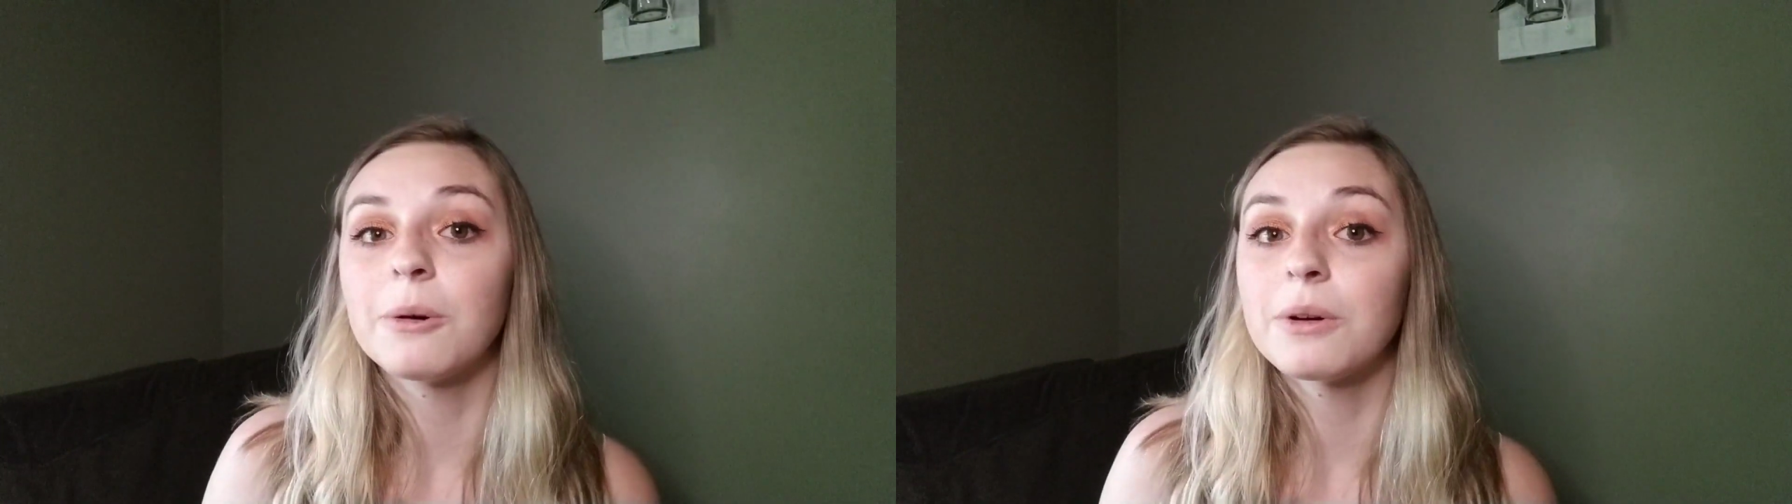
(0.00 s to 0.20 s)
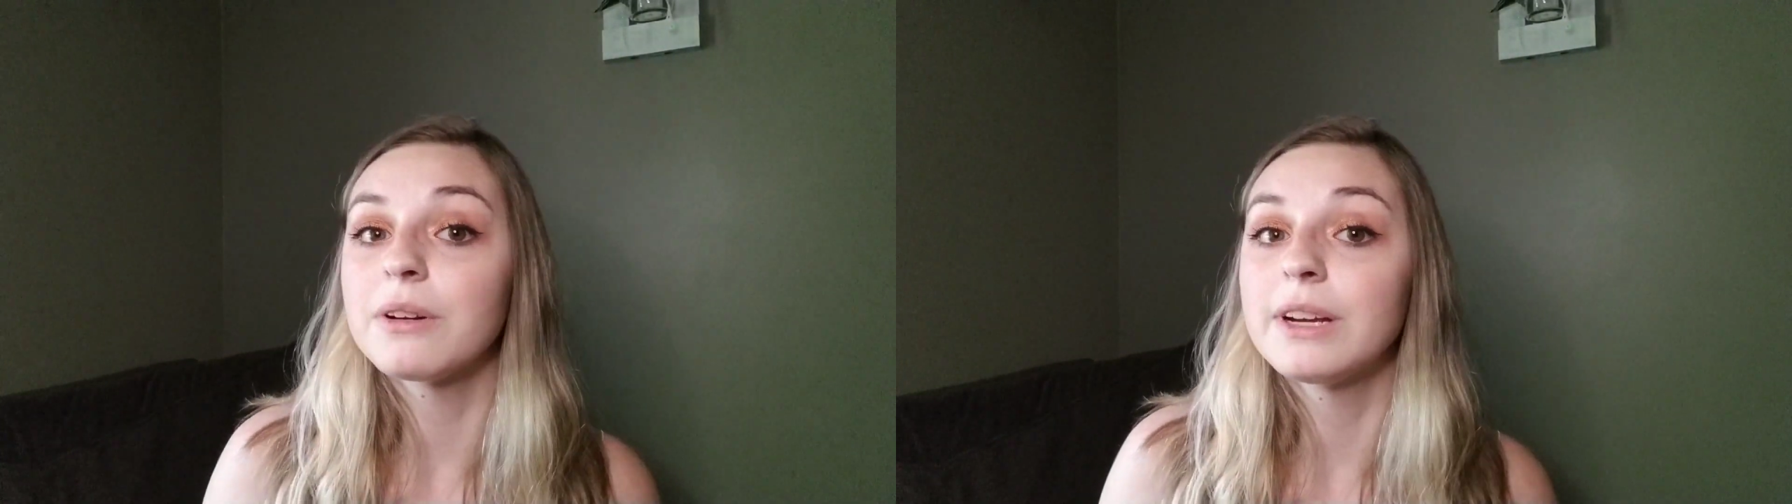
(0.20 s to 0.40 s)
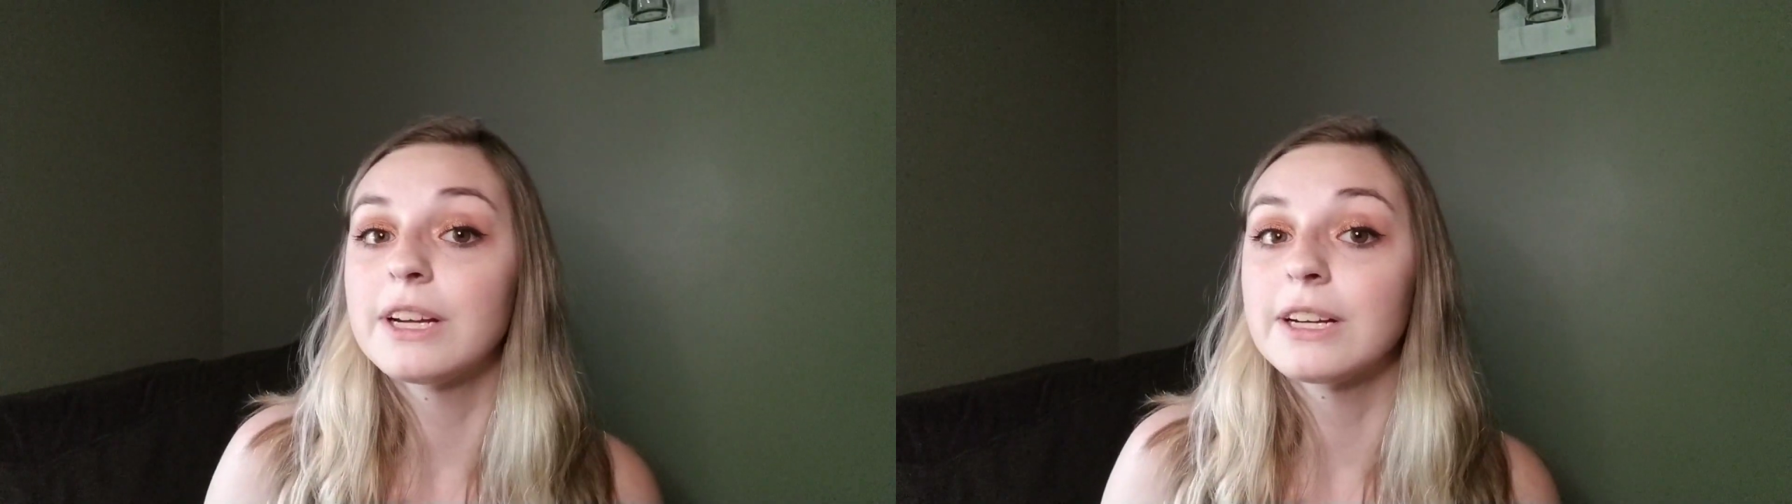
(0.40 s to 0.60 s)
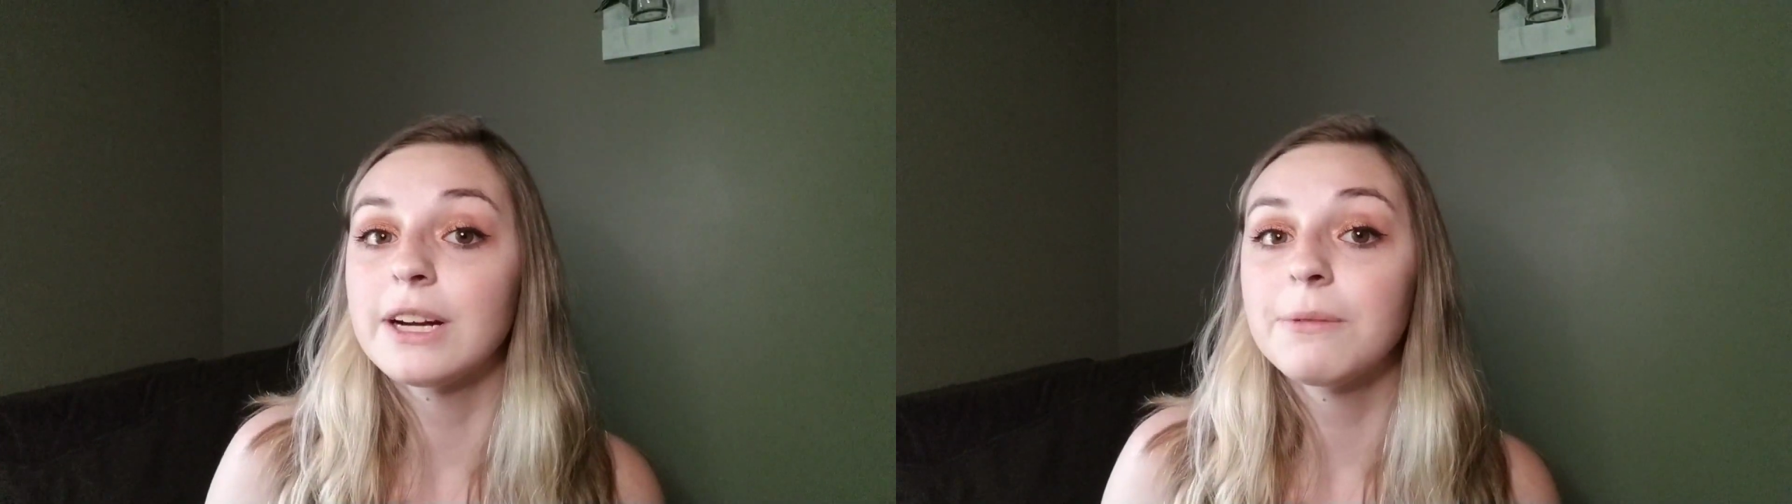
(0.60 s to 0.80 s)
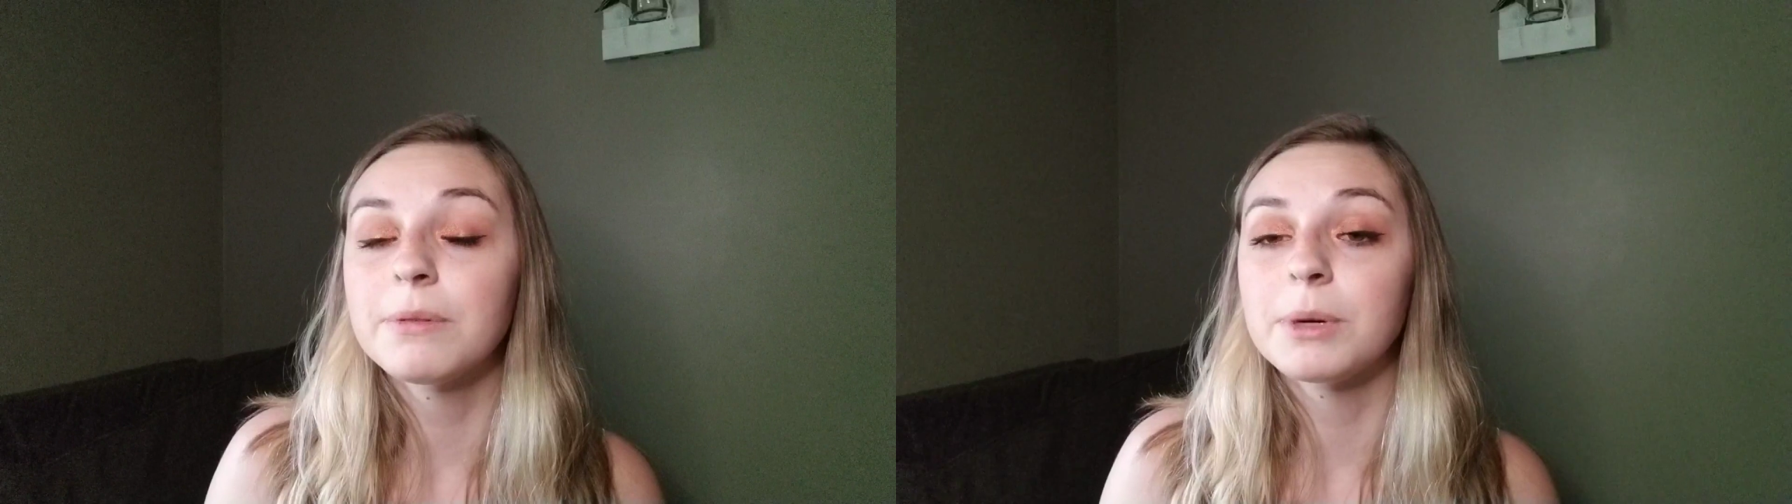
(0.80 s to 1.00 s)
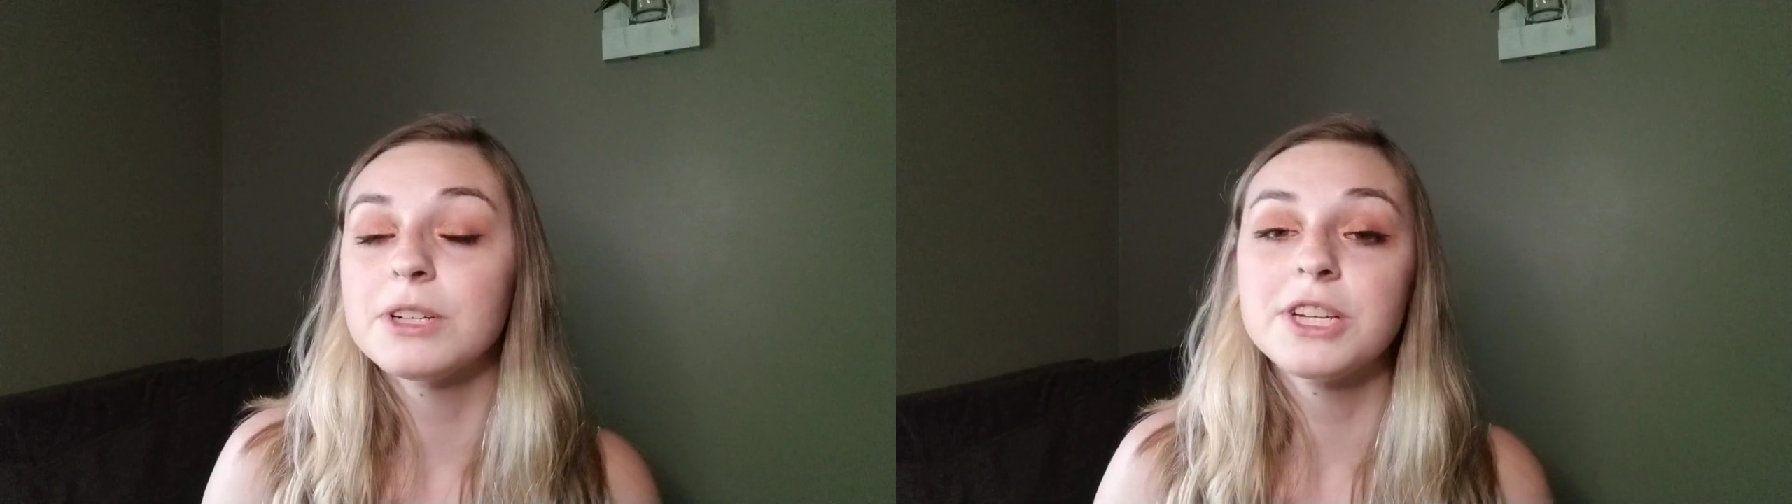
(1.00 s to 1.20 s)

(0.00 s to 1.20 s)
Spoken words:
ordering a cup from her,